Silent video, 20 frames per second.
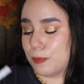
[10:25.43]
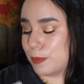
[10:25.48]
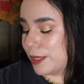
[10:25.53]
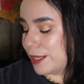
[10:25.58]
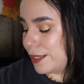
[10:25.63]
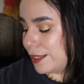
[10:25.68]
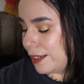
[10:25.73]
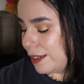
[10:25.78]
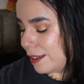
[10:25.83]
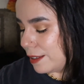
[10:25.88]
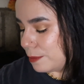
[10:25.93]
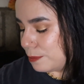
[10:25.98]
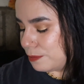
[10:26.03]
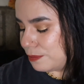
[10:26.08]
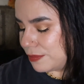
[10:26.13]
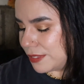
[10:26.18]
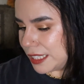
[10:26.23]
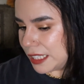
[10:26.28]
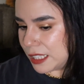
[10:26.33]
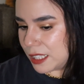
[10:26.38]
but
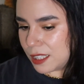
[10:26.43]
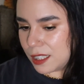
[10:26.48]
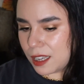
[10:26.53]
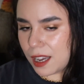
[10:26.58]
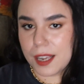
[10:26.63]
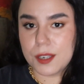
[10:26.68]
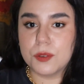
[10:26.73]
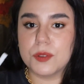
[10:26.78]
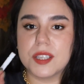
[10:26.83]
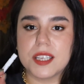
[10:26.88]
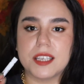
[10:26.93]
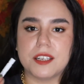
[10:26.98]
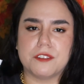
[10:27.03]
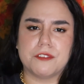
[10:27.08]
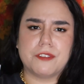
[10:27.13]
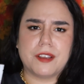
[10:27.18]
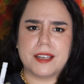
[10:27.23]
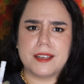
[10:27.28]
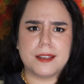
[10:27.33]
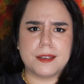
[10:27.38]
I don't think it
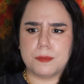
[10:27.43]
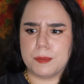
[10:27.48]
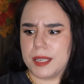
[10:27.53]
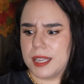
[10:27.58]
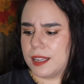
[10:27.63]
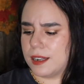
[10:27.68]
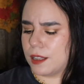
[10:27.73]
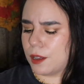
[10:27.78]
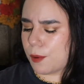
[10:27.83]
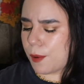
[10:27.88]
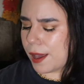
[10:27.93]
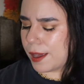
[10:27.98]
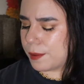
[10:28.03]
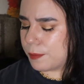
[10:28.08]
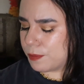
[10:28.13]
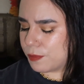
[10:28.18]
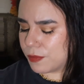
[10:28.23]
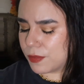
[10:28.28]
offended me anyway.